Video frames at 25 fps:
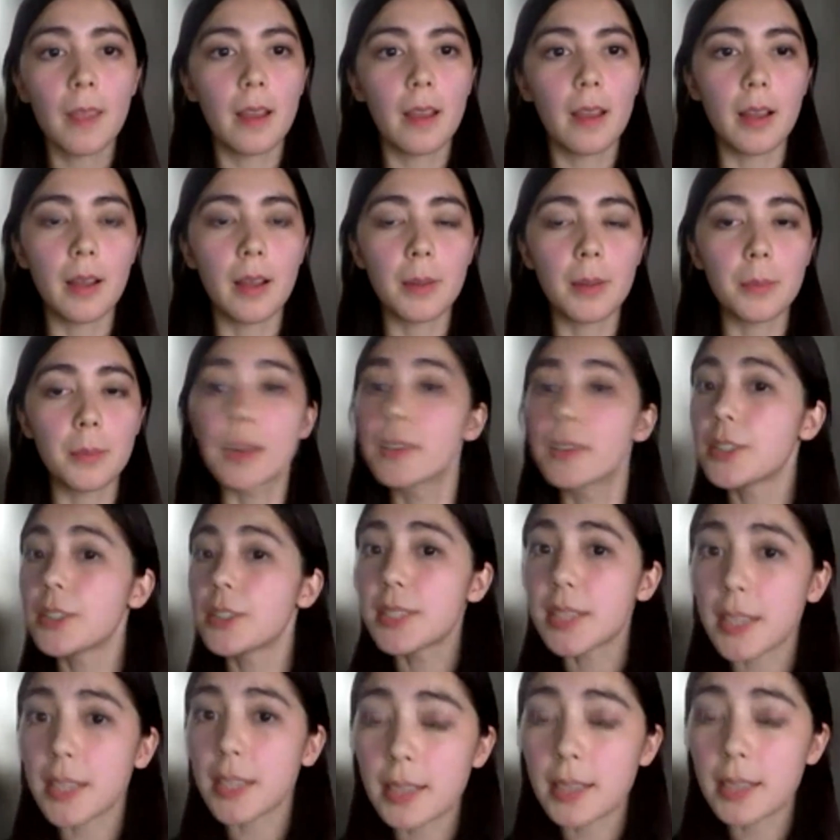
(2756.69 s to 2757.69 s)

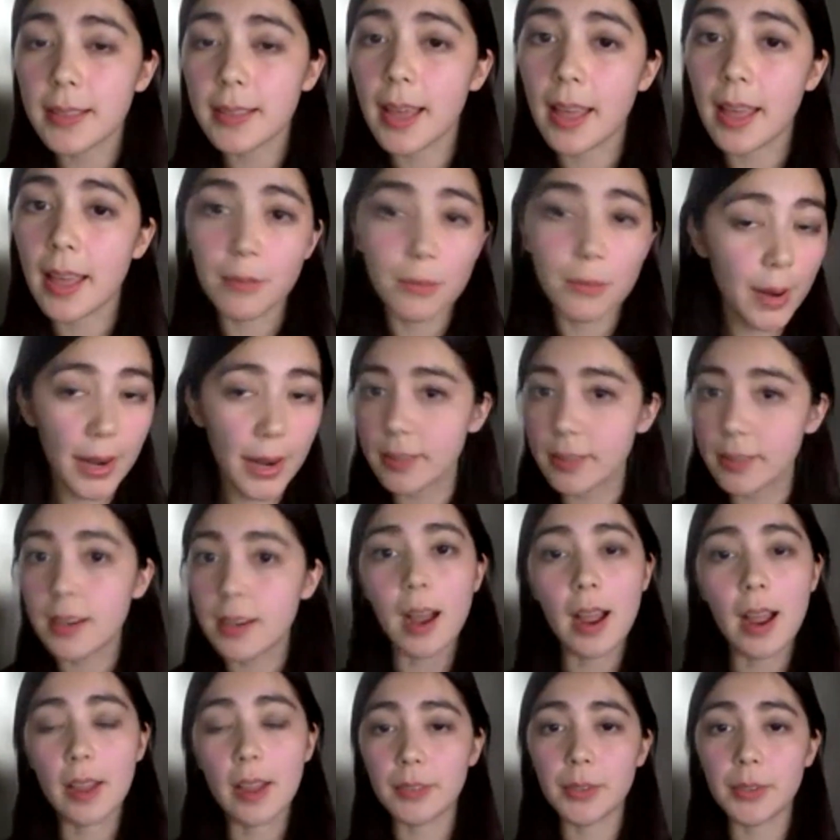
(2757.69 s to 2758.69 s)
Understanding that, right,
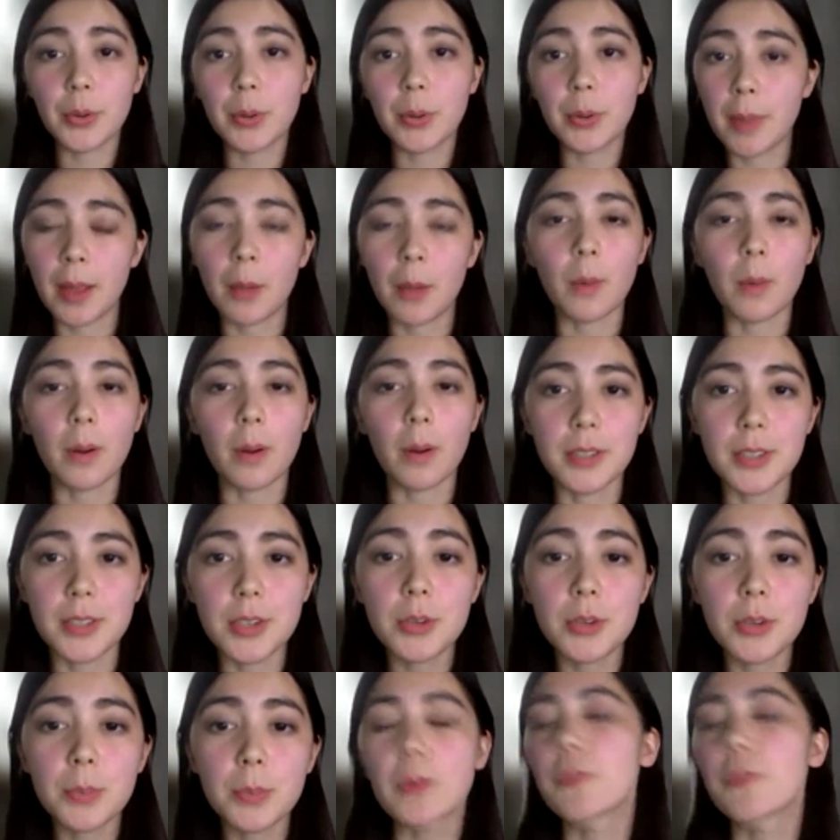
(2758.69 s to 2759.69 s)
not everyone may want
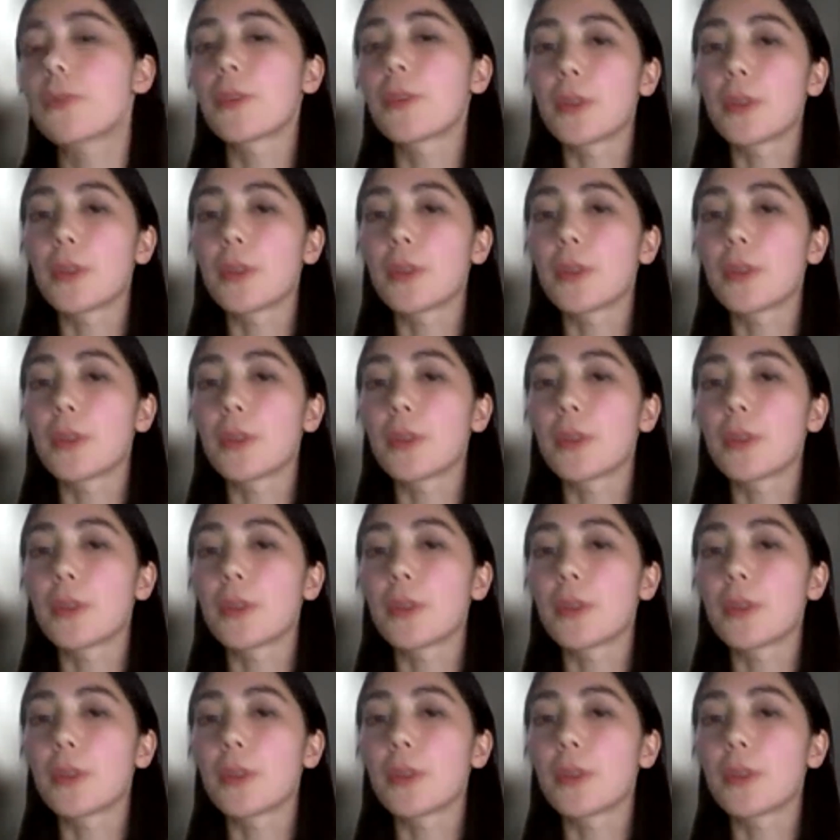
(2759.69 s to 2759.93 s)
to, but for